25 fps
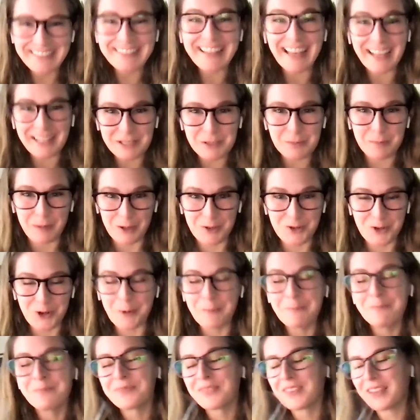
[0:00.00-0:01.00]
That is
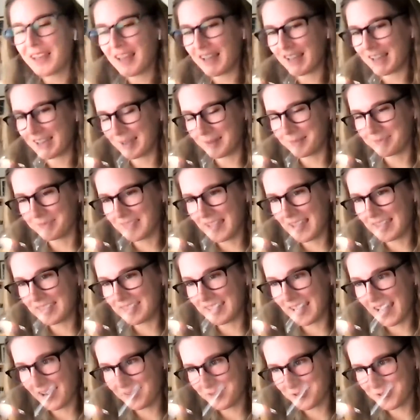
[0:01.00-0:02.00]
petrol. And
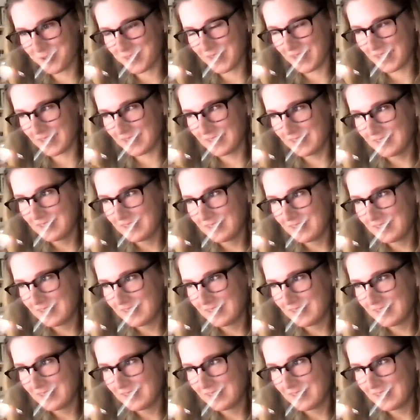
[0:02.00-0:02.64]
then after that,